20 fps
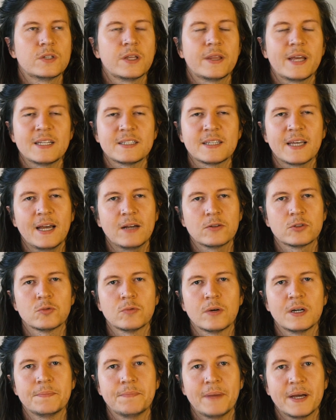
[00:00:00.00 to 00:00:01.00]
So that's how to
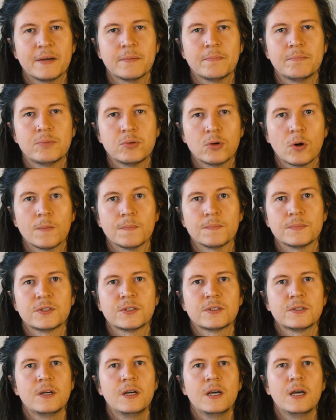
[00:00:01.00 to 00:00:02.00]
write better
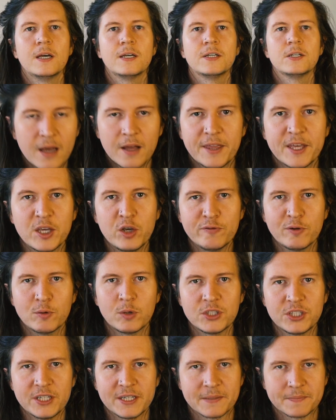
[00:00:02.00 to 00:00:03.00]
prompts. Thank you for
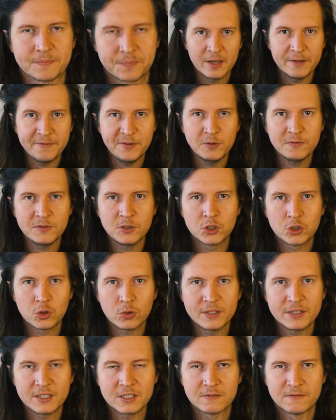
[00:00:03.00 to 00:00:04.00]
watching. If you've
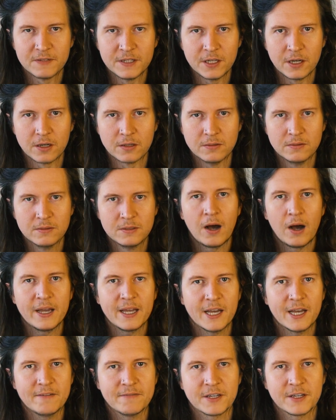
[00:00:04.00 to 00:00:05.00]
enjoyed this video, I
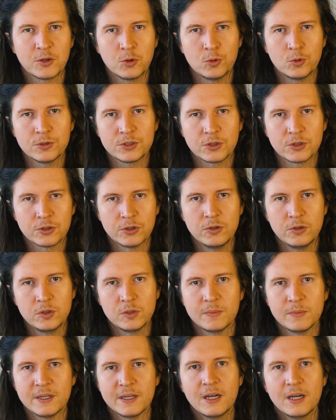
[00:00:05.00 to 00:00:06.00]
have a course on
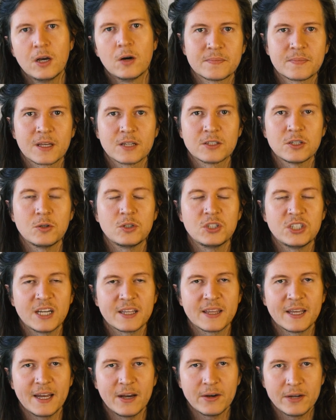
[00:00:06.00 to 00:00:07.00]
Udemy, so
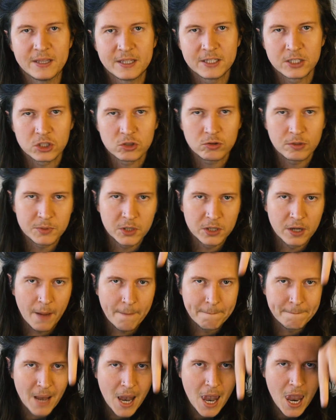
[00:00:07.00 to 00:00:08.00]
check that out in the
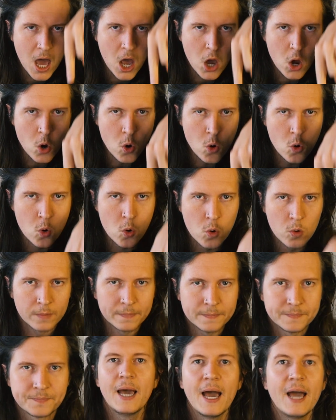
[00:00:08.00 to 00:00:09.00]
description below.